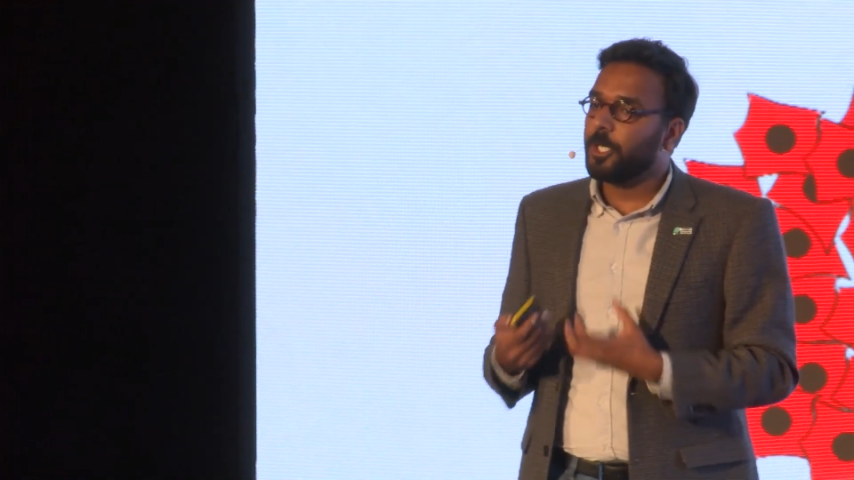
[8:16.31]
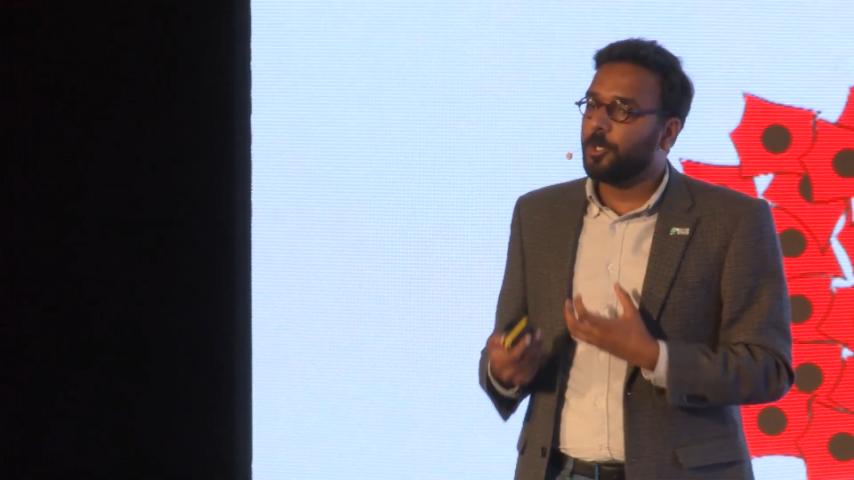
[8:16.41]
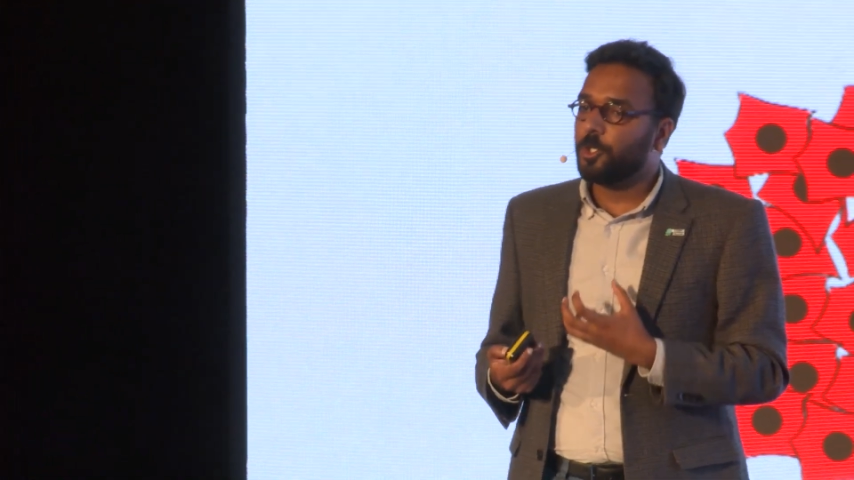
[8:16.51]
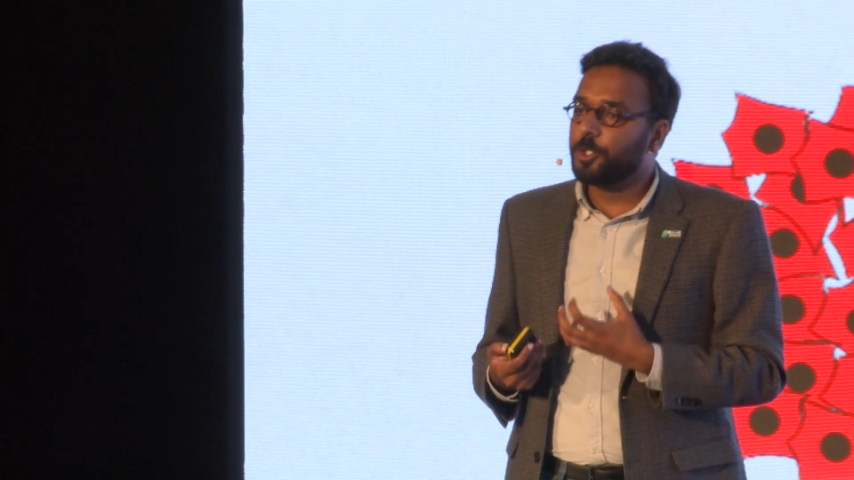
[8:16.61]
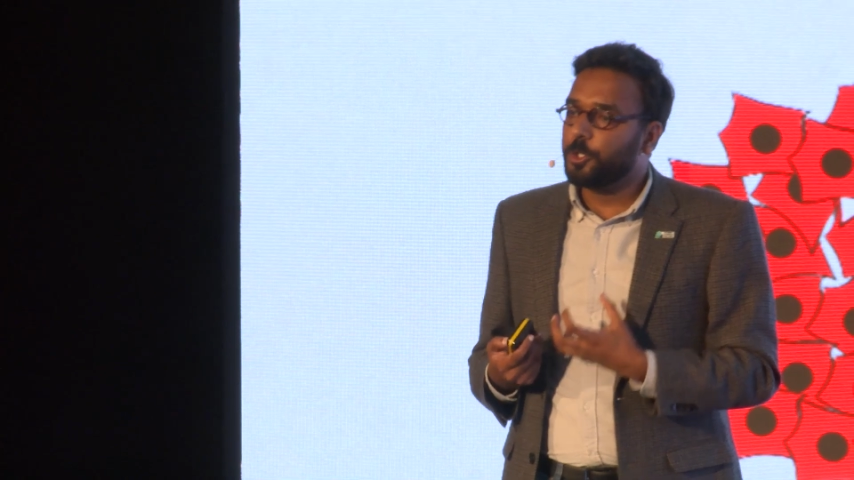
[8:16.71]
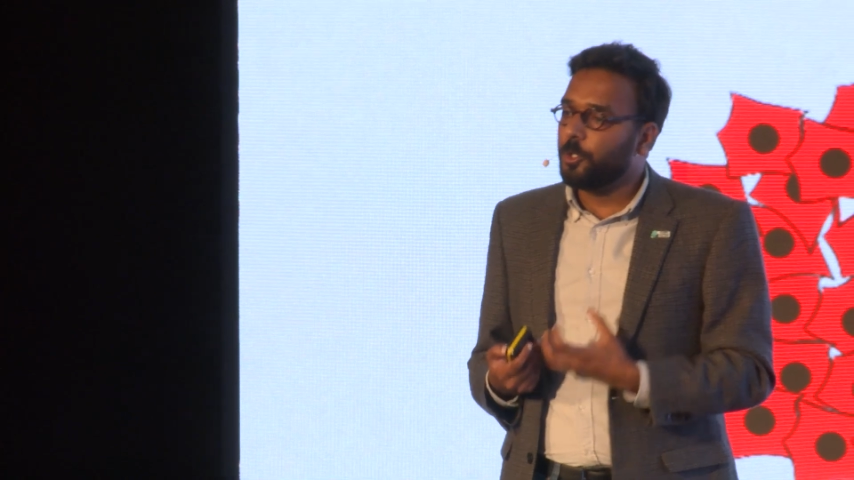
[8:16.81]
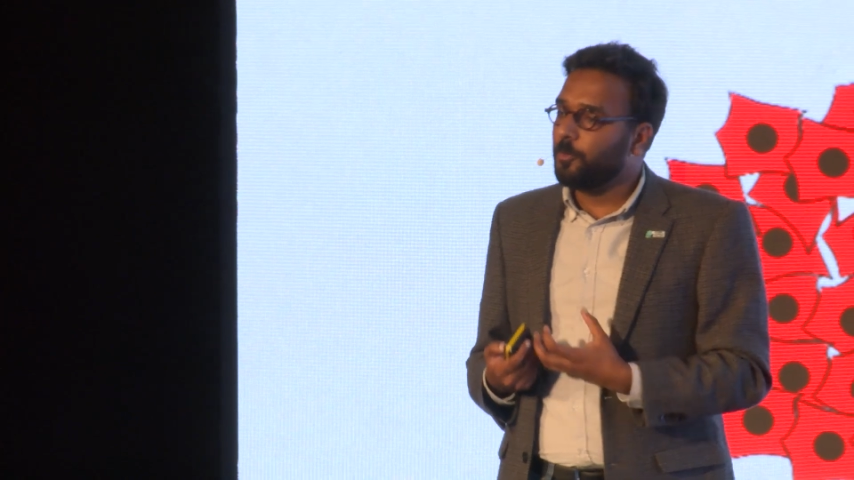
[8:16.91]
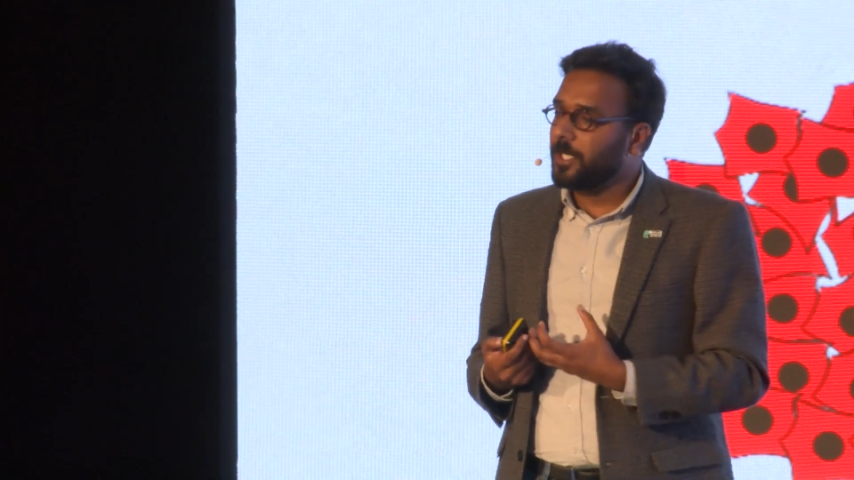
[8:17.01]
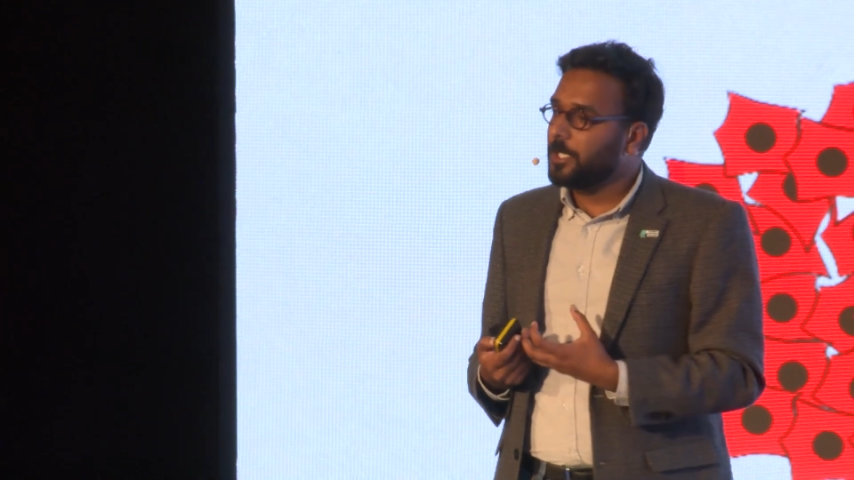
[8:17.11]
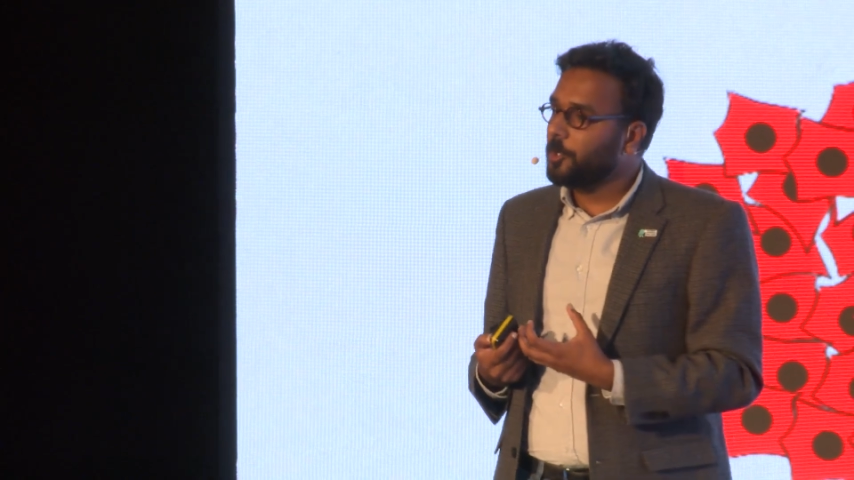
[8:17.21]
we are not sure
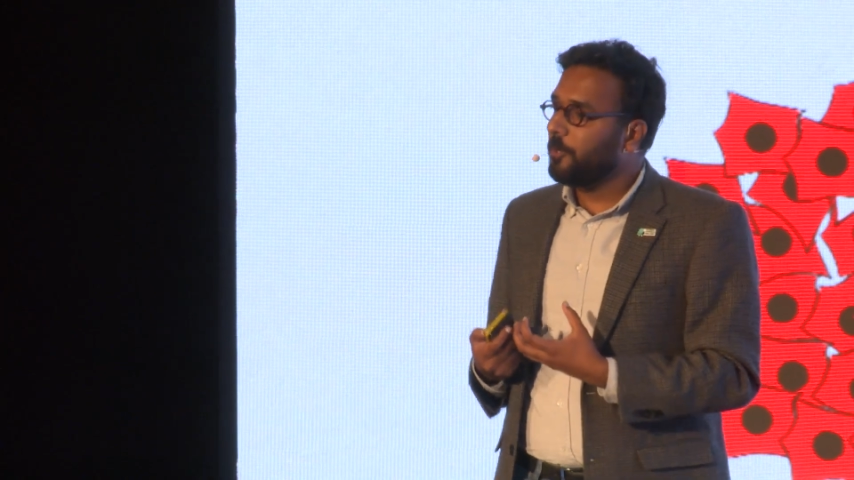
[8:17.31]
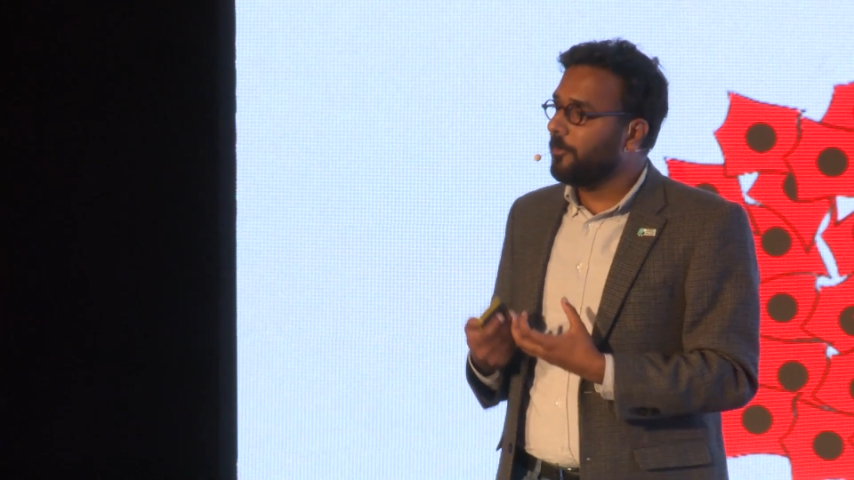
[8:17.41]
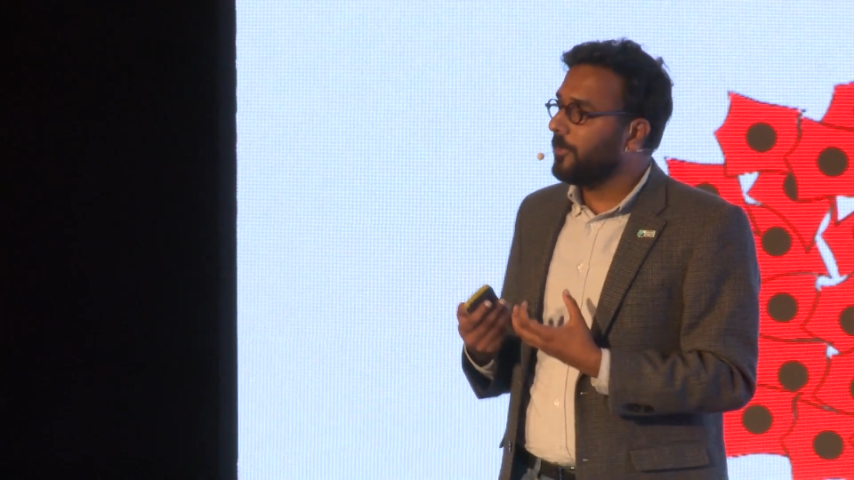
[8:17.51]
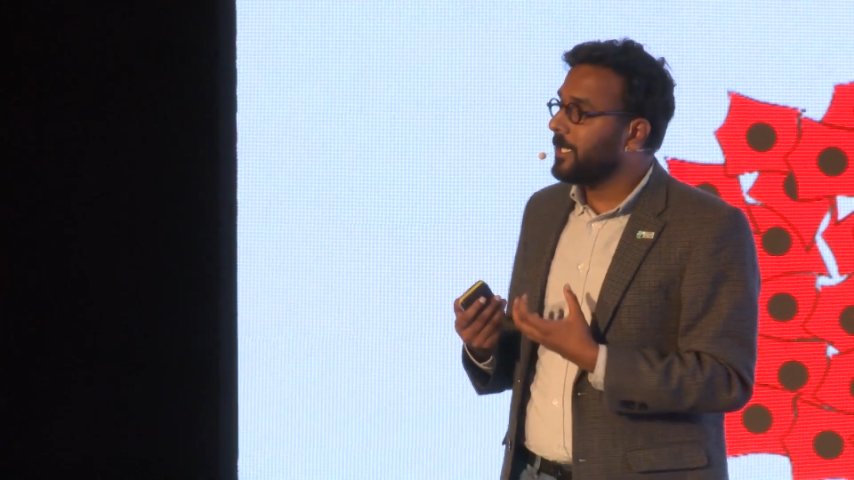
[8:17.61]
whether you have